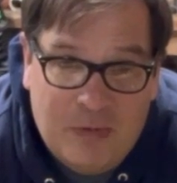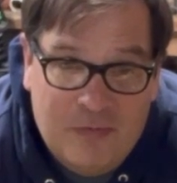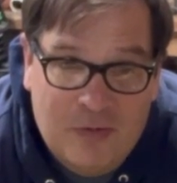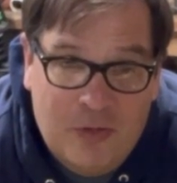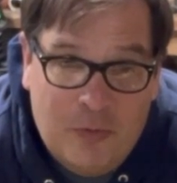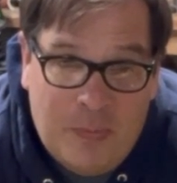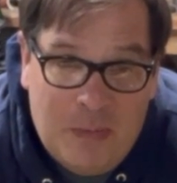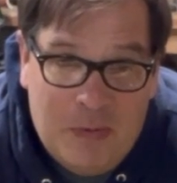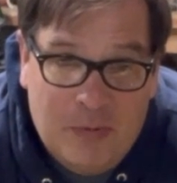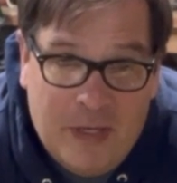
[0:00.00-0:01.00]
Give it a little
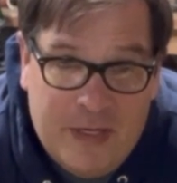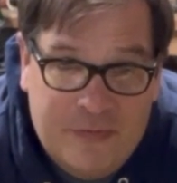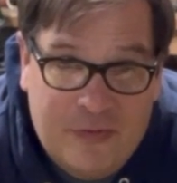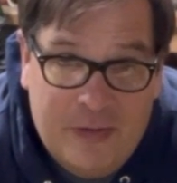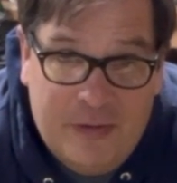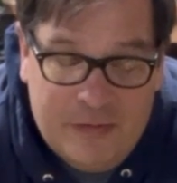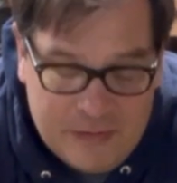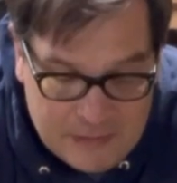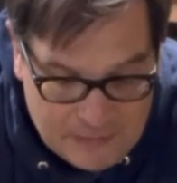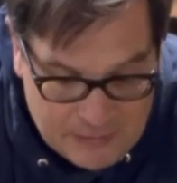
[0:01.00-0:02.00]
PB Blaster.
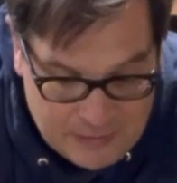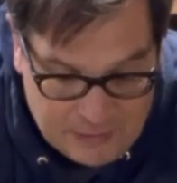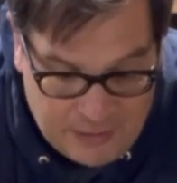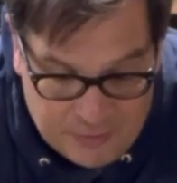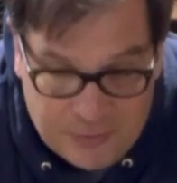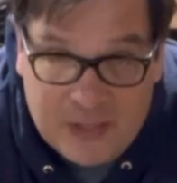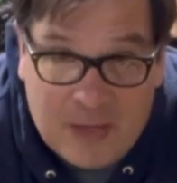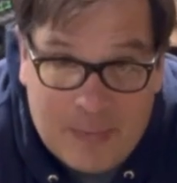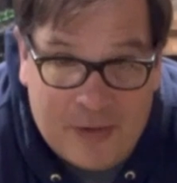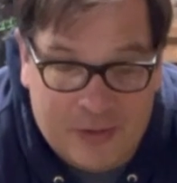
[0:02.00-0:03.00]
Let it think
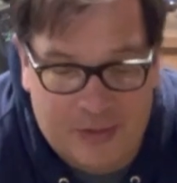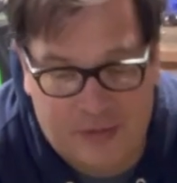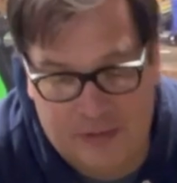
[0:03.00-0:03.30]
about it.